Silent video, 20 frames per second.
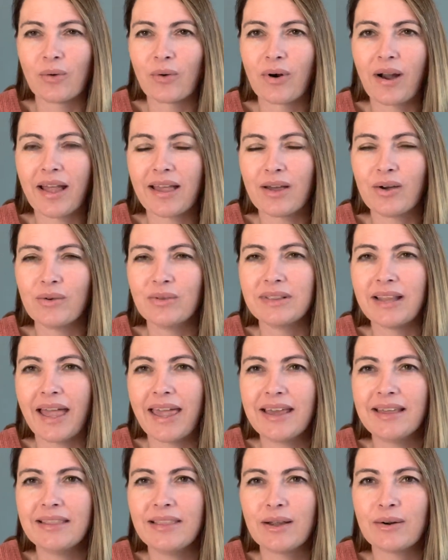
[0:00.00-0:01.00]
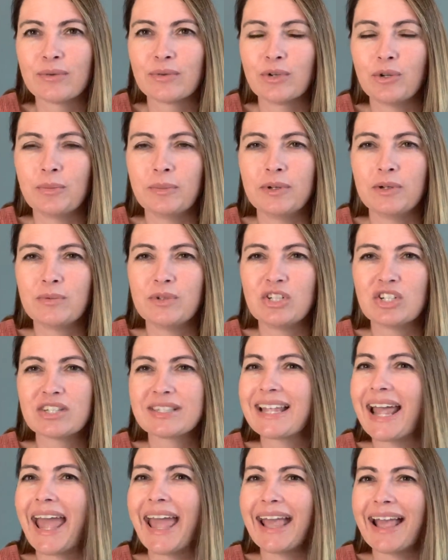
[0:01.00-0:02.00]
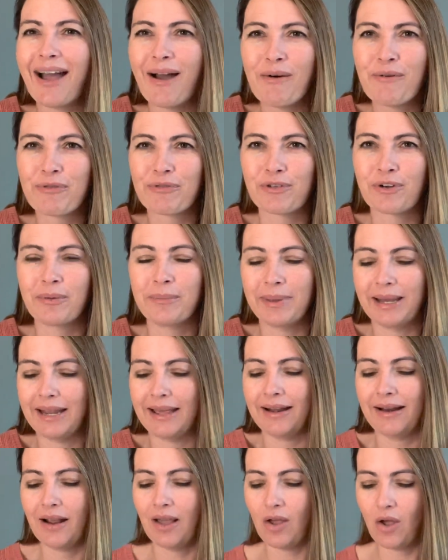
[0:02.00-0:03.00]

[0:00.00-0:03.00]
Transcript: or I go lay in their room and we just hang out for a minute.